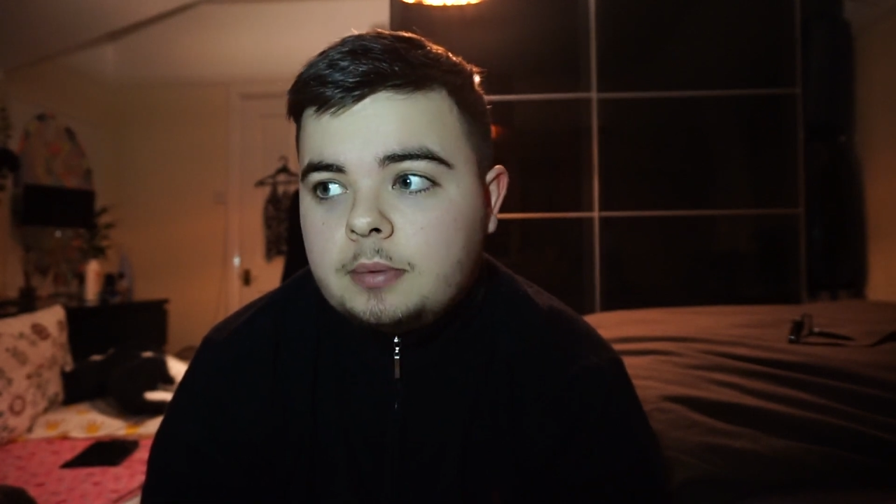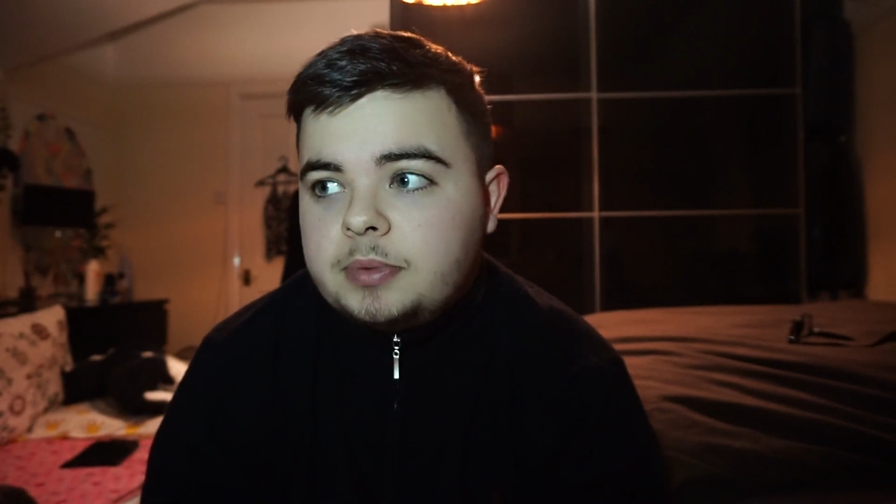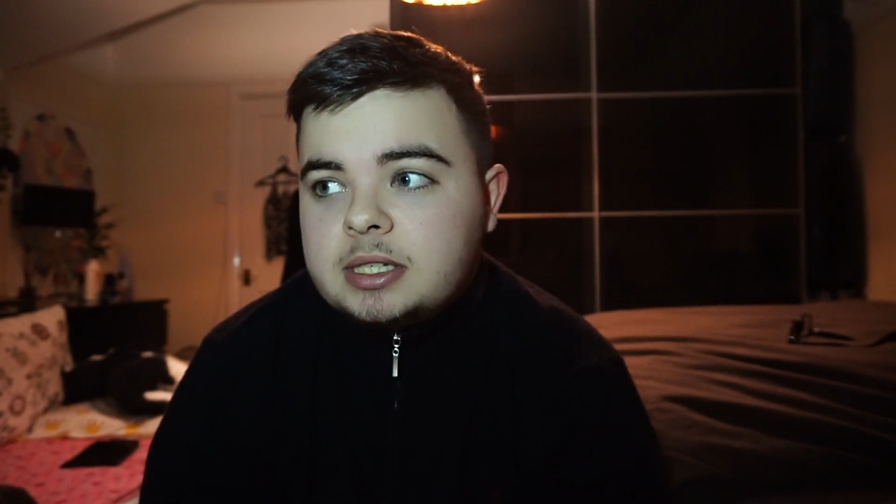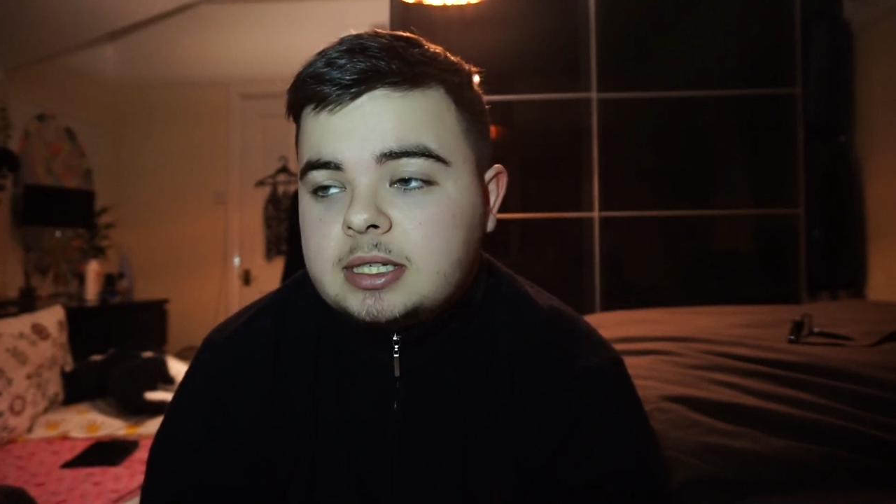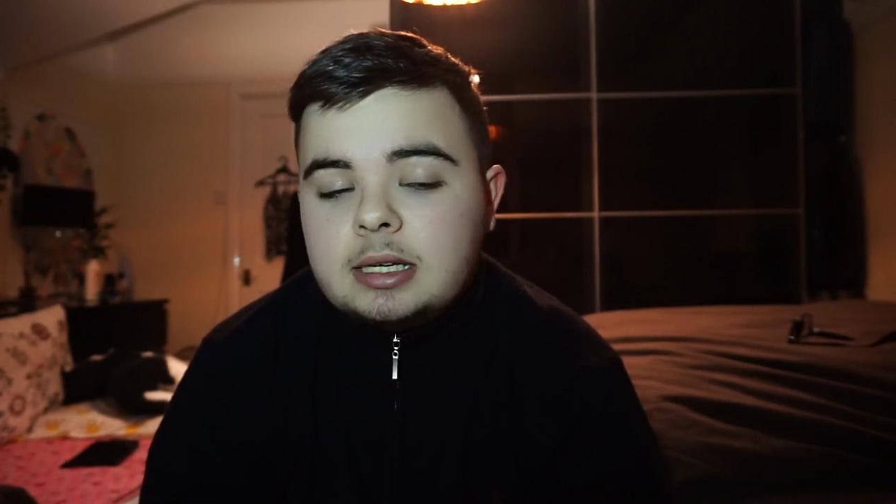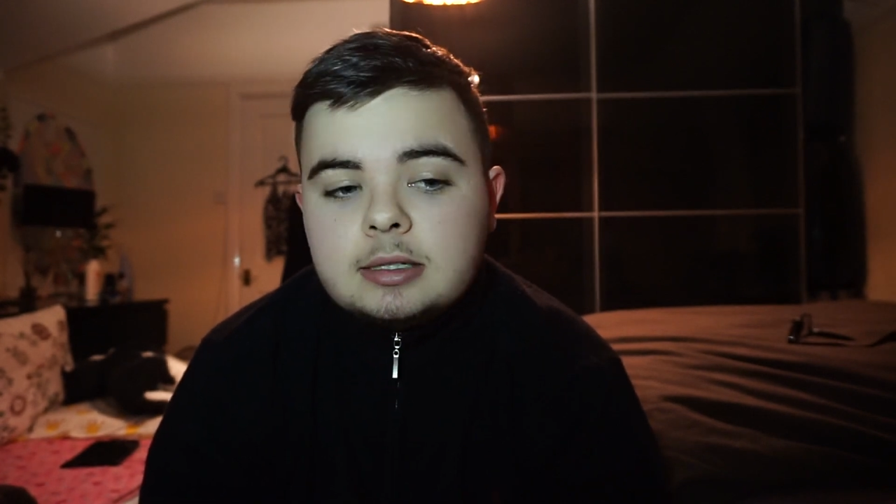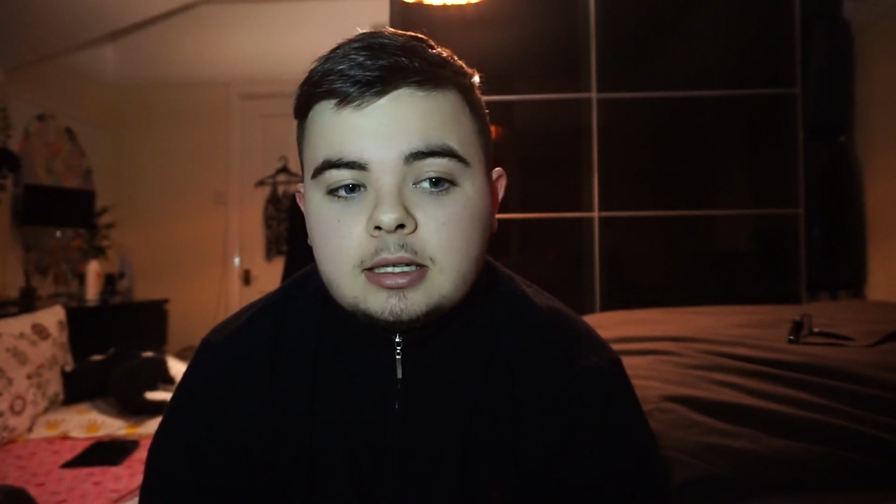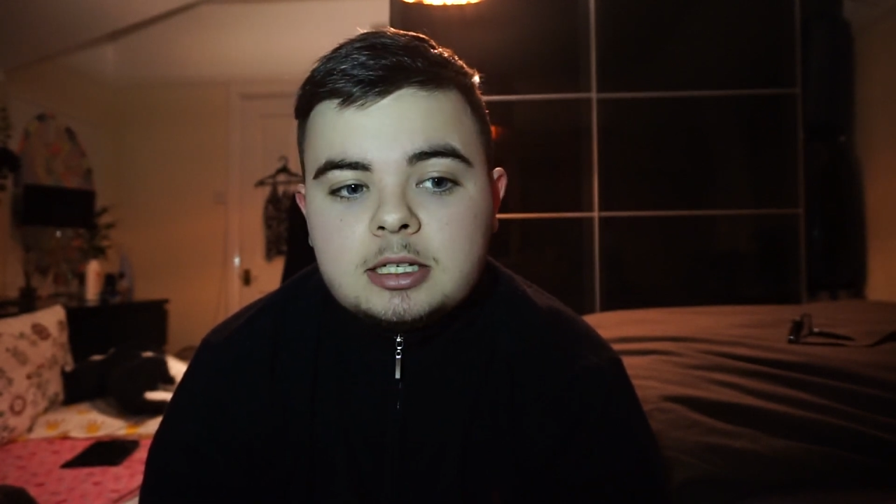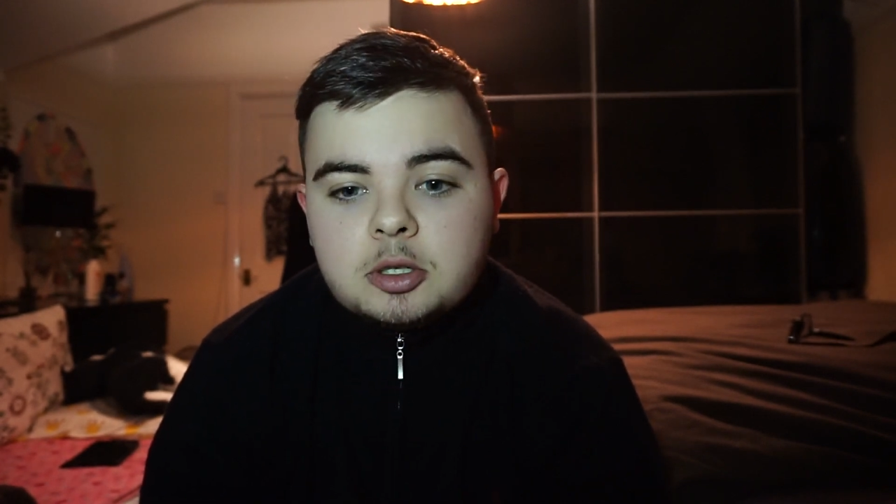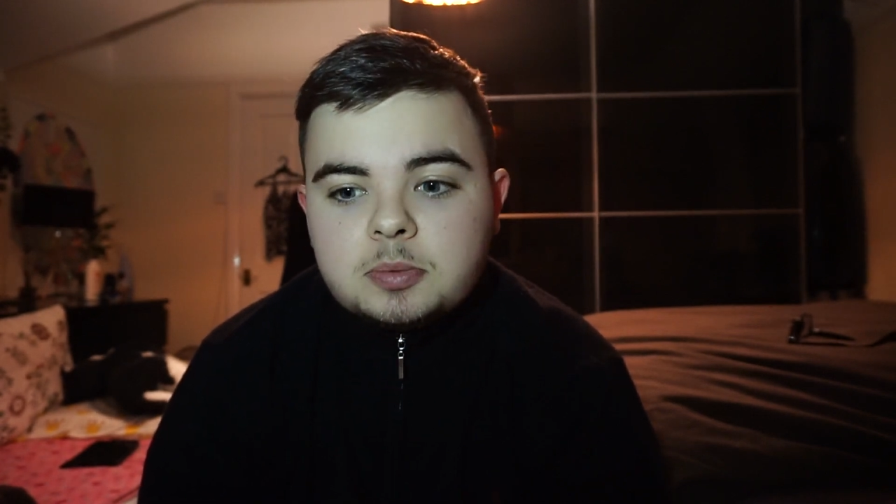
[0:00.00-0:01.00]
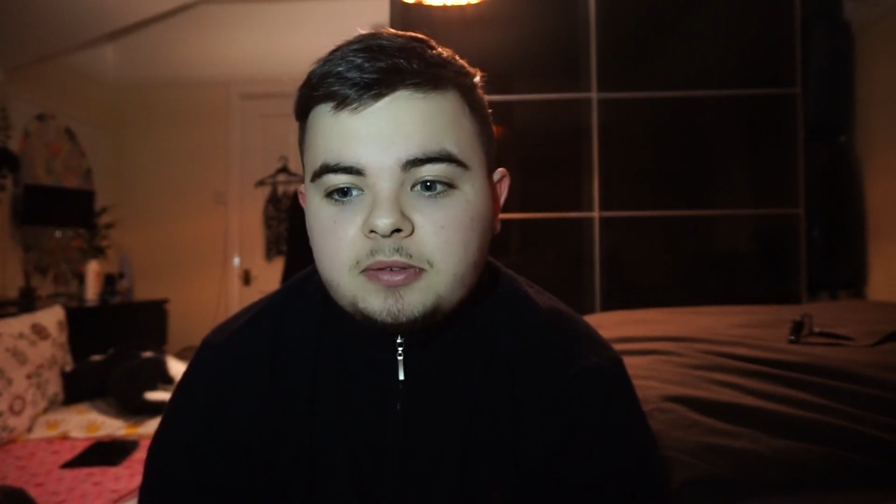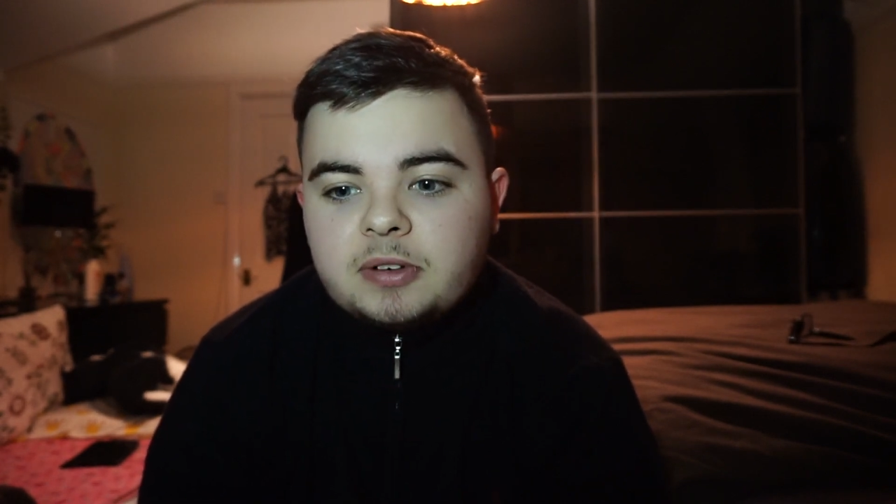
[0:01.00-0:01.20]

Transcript: this season he's just been